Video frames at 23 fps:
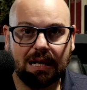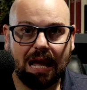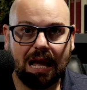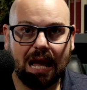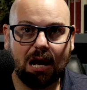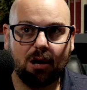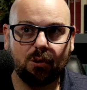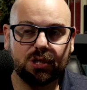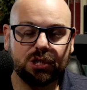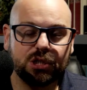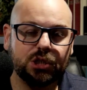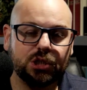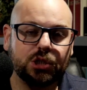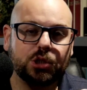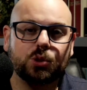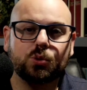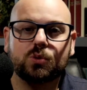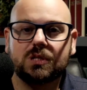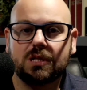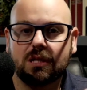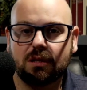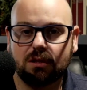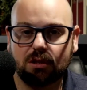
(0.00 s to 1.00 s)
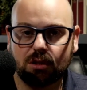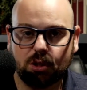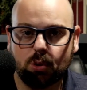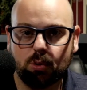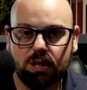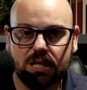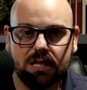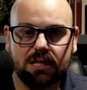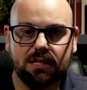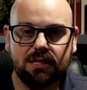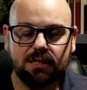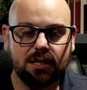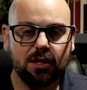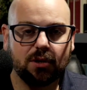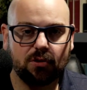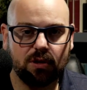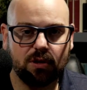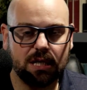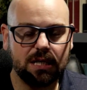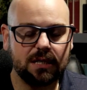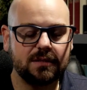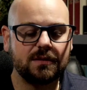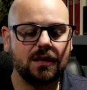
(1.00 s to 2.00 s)
and how it's used in the Loki
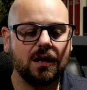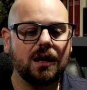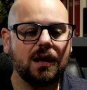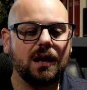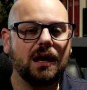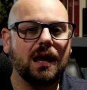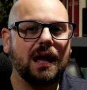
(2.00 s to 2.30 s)
series.